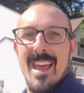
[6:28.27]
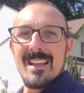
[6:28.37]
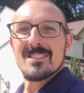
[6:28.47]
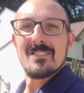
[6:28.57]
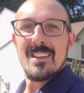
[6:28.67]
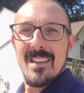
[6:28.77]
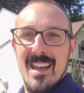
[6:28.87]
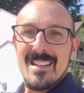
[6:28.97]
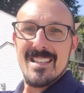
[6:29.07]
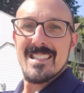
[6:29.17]
and so you can
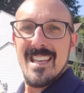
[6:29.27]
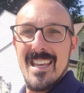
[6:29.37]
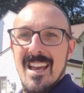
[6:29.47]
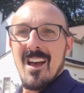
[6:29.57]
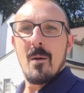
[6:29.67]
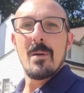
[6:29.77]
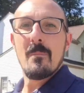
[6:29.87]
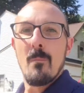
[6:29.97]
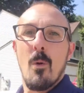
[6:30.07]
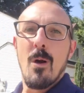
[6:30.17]
get to see a
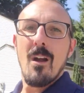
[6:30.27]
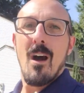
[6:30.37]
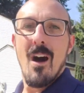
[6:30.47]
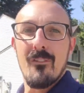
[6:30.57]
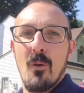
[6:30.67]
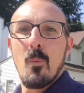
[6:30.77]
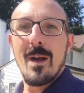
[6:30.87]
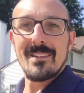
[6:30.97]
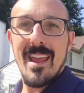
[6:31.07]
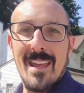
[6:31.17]
bit more of
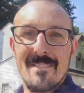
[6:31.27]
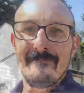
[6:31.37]
Westgate.